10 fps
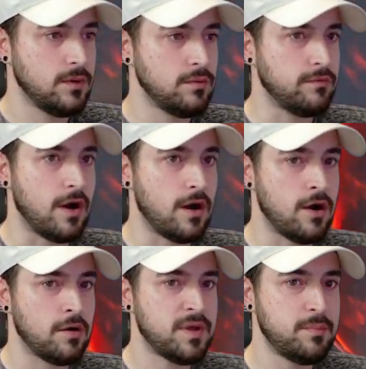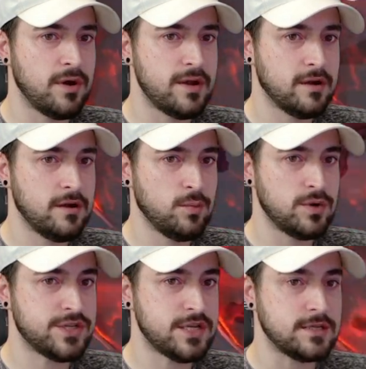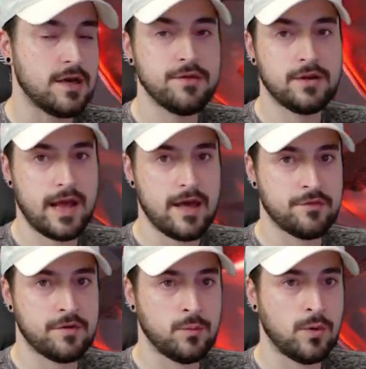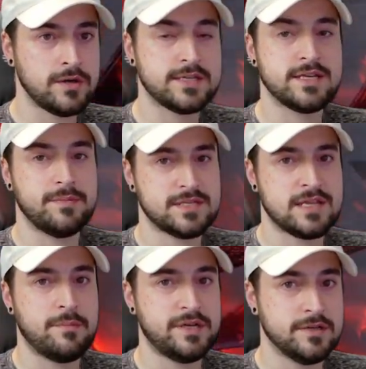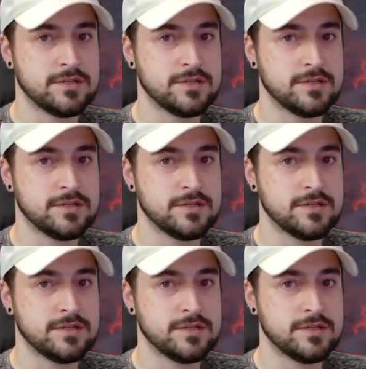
We've got Army Breaker, which is another gathering one, except this time it deals a